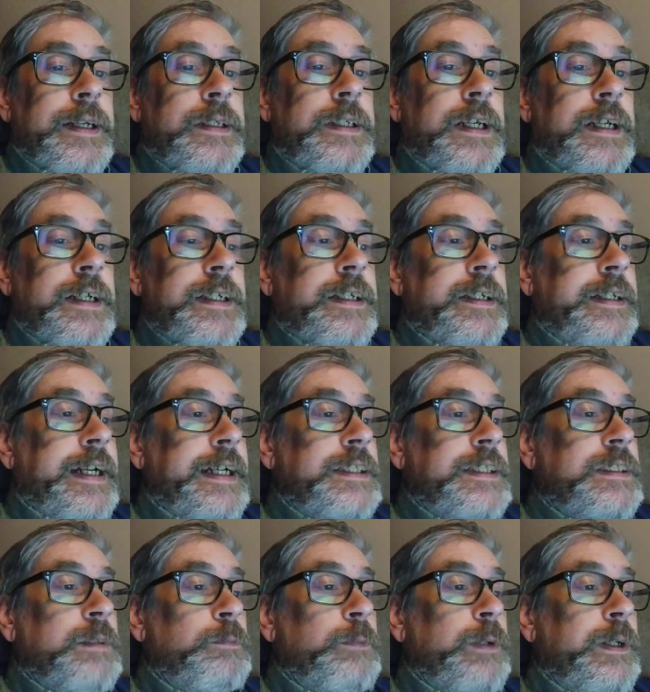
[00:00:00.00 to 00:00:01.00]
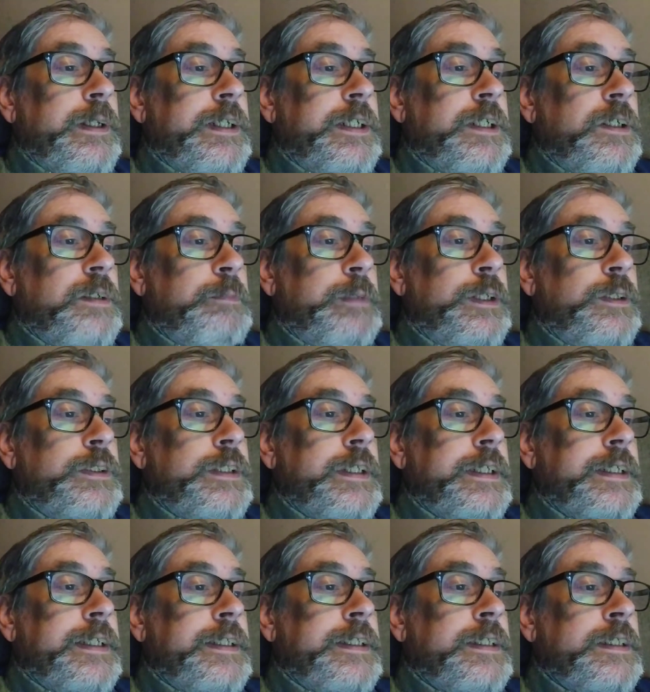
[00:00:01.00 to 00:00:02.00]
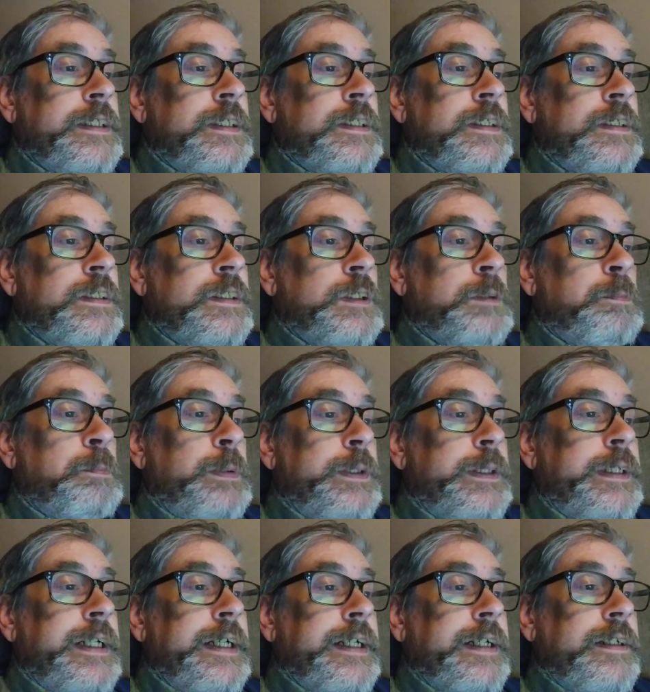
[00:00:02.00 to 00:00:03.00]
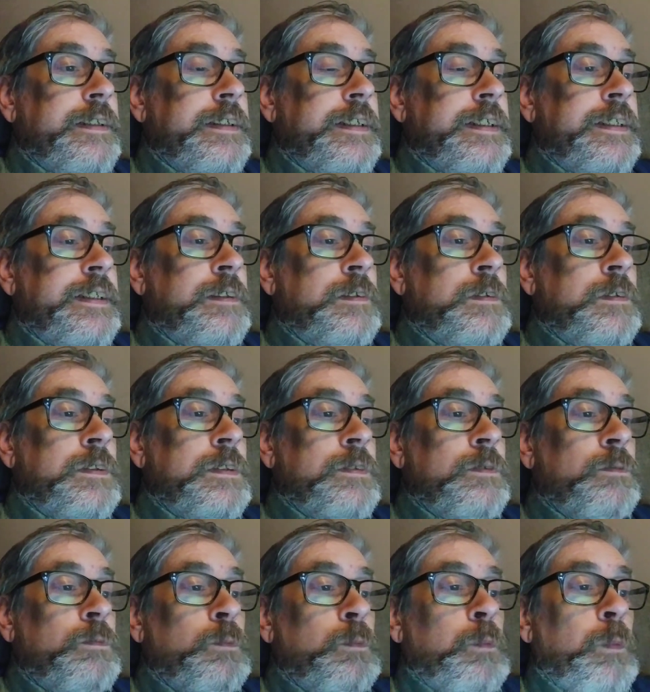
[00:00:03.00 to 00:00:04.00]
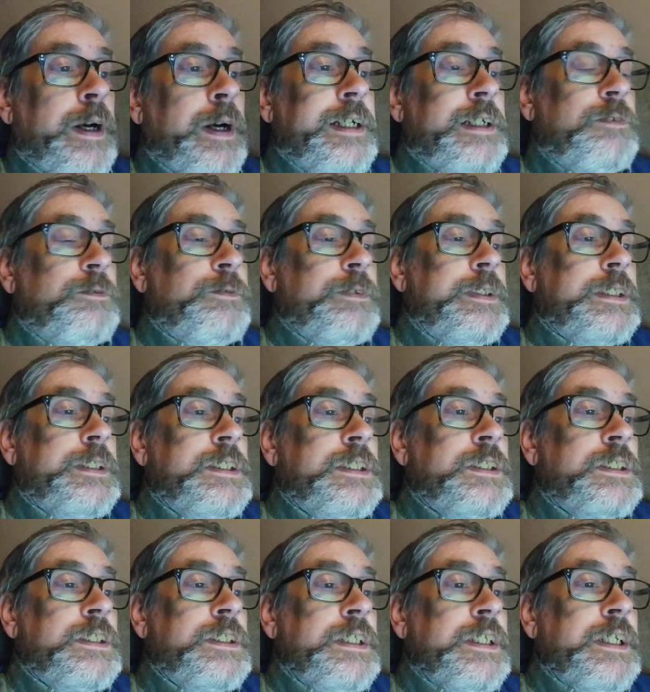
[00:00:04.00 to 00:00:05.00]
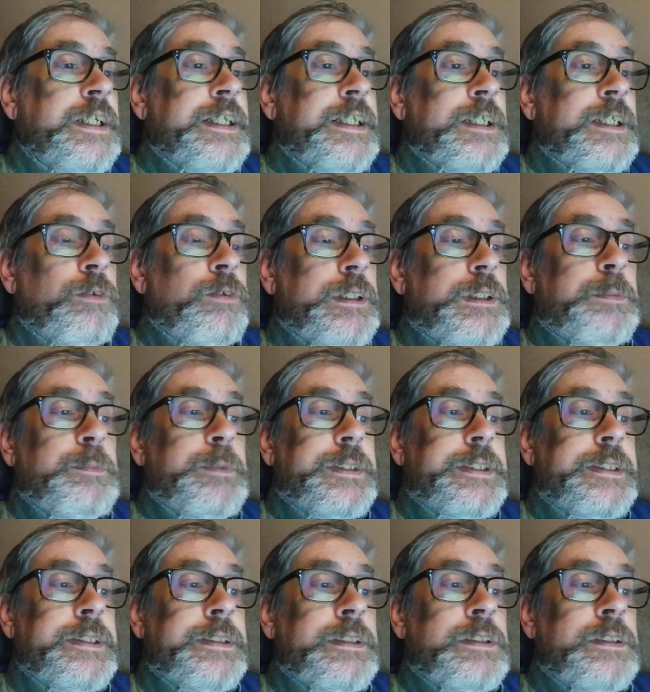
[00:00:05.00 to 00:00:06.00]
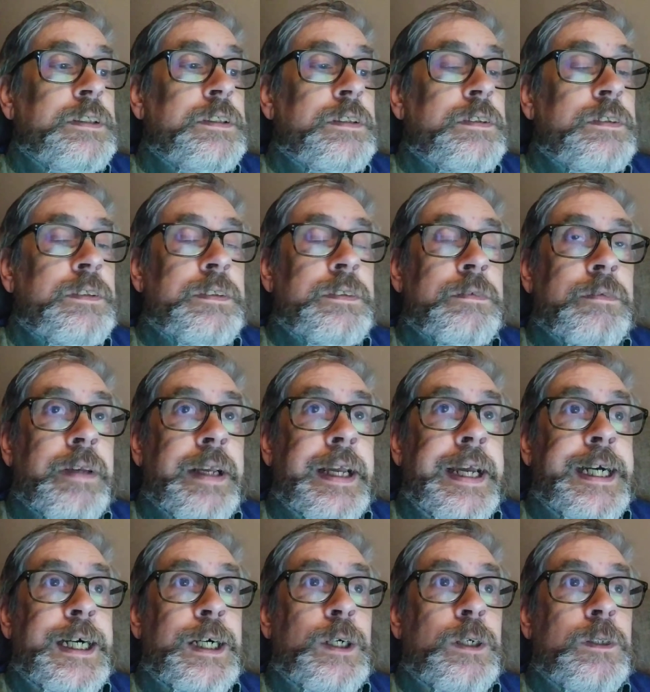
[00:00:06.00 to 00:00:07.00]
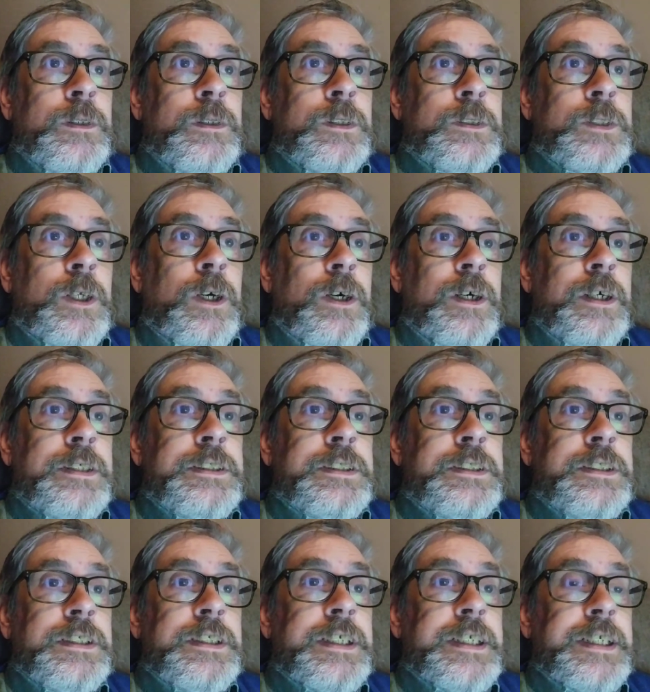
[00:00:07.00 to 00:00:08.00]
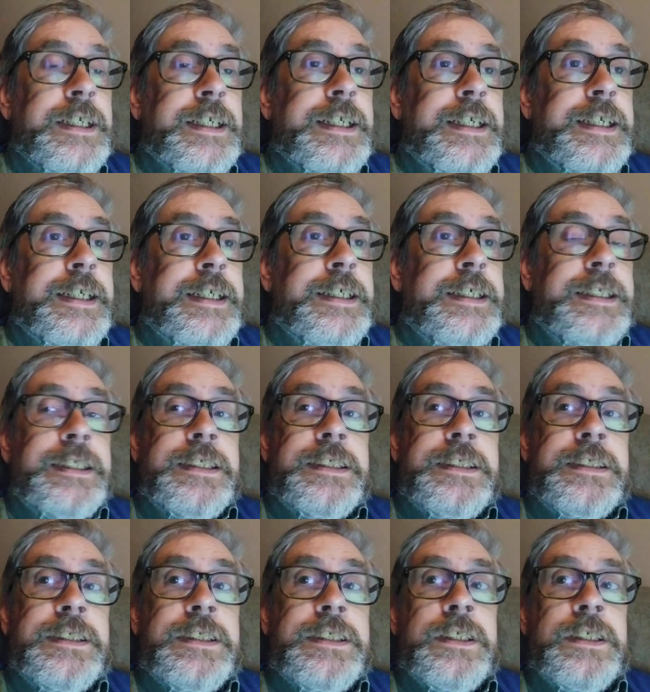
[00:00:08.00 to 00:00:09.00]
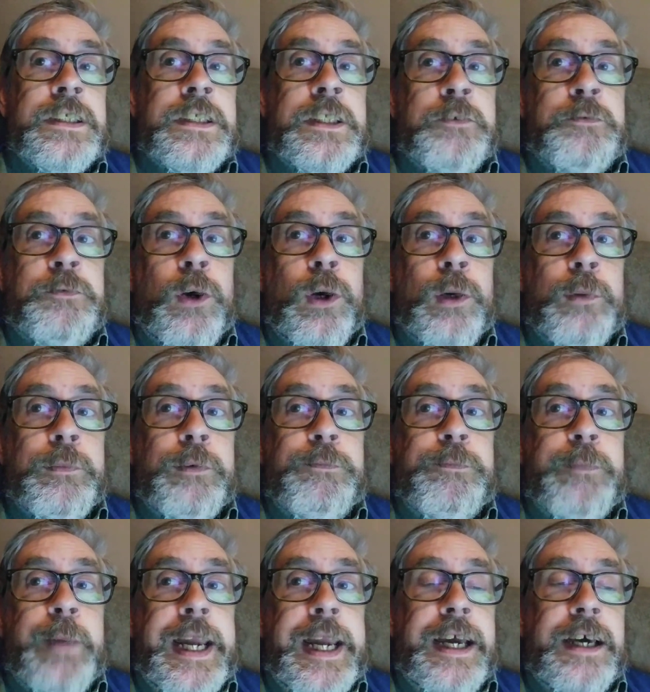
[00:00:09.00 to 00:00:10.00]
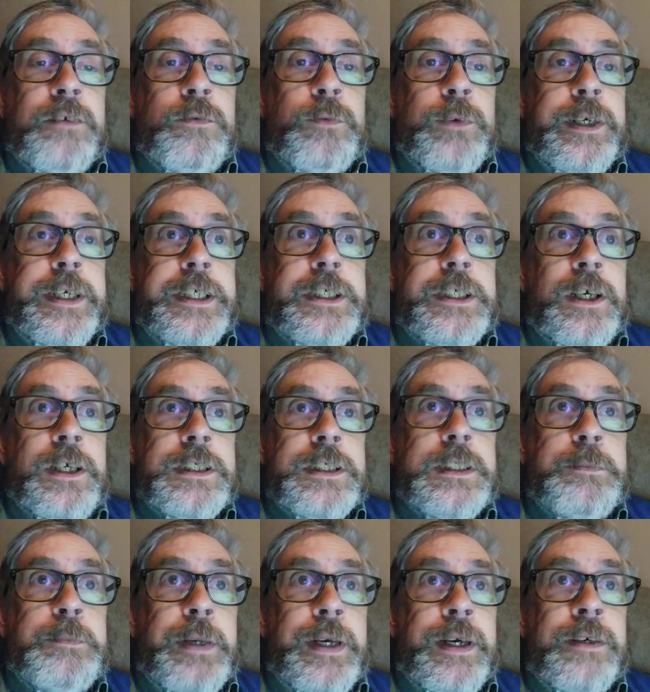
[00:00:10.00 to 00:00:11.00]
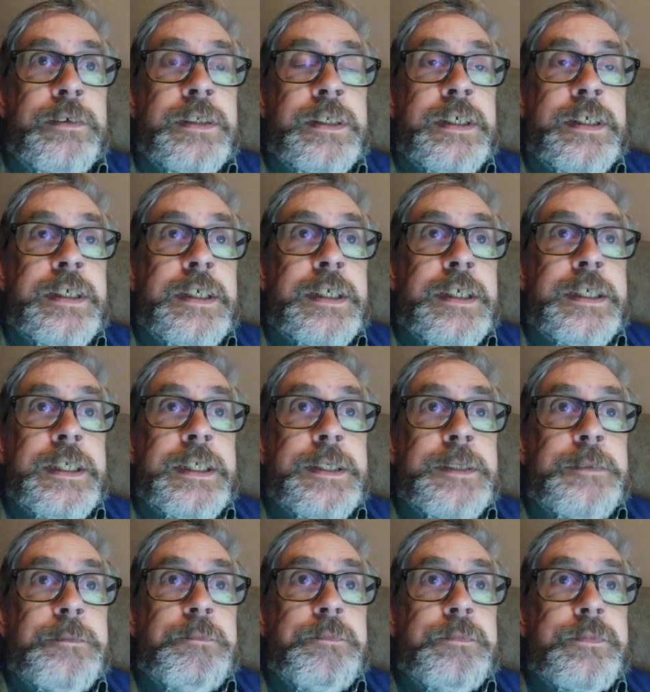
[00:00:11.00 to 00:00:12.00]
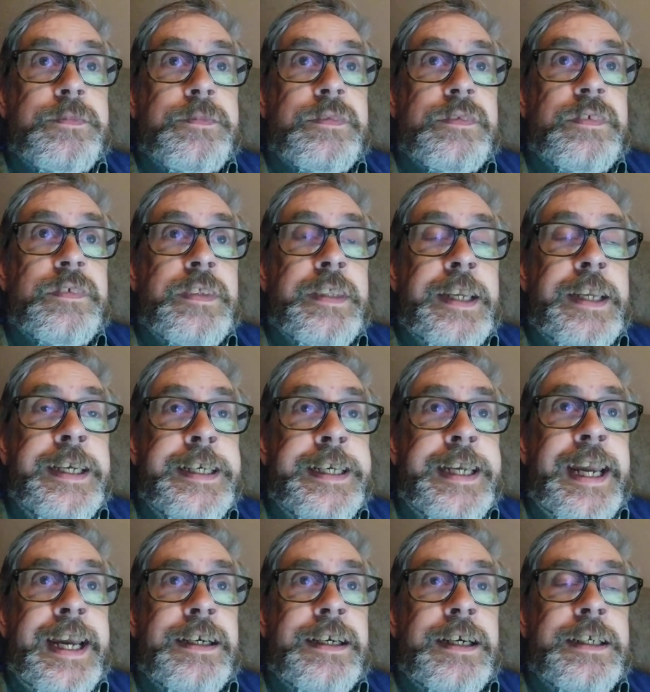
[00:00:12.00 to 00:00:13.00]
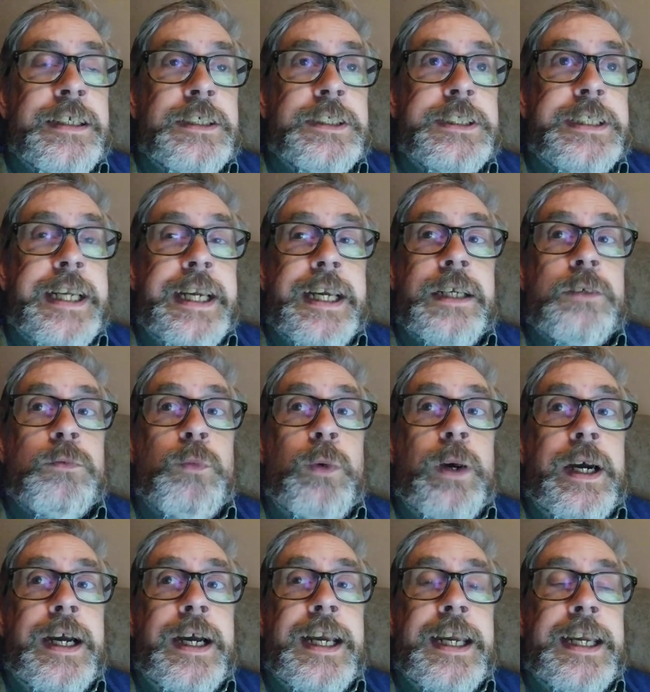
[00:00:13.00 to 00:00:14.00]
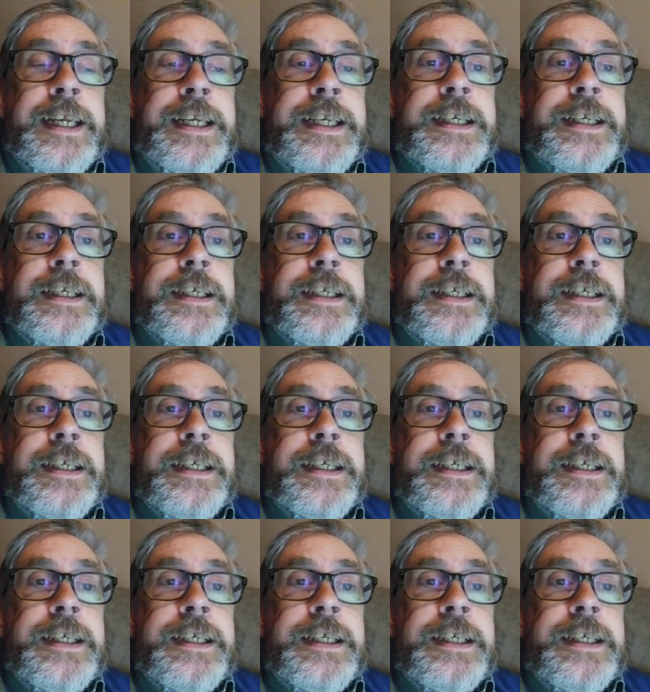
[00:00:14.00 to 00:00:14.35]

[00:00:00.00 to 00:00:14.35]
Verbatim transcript: Duncan has some really good music, uh, particularly one of his Christmas uh, songs is The Form of Man, where he talks about he can't understand why